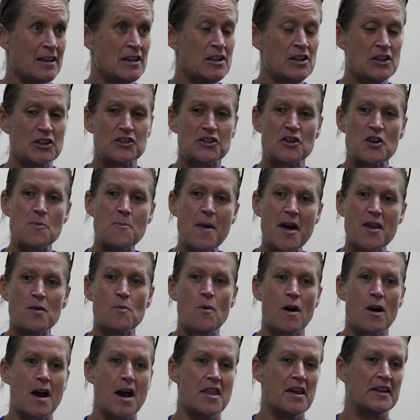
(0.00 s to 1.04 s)
So no matter
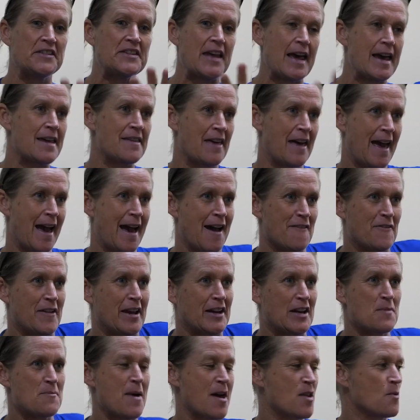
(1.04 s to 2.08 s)
what kind of day they're having,
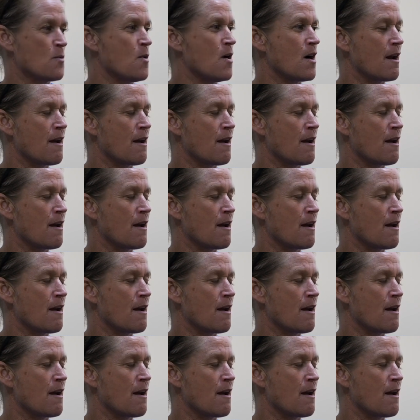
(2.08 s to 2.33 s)
no matter what